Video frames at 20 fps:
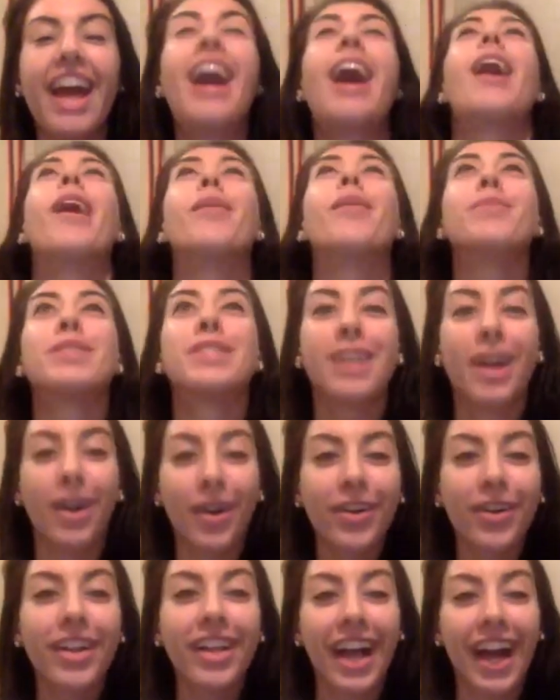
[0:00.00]
I'm
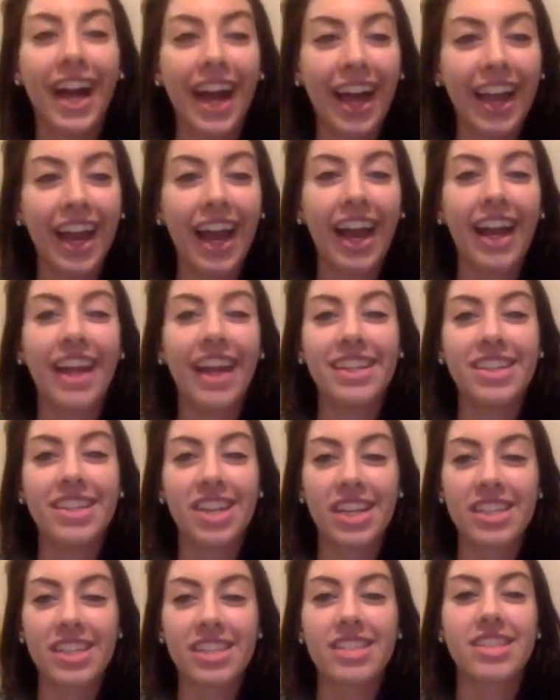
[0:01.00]
so glad I
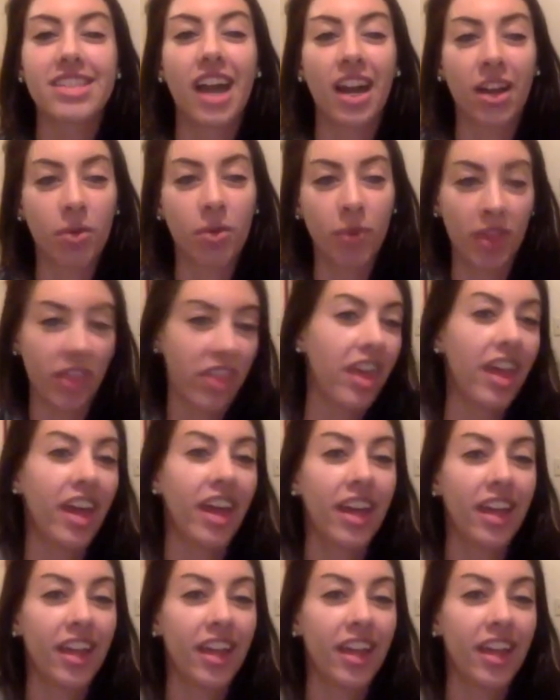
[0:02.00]
just stuck with it.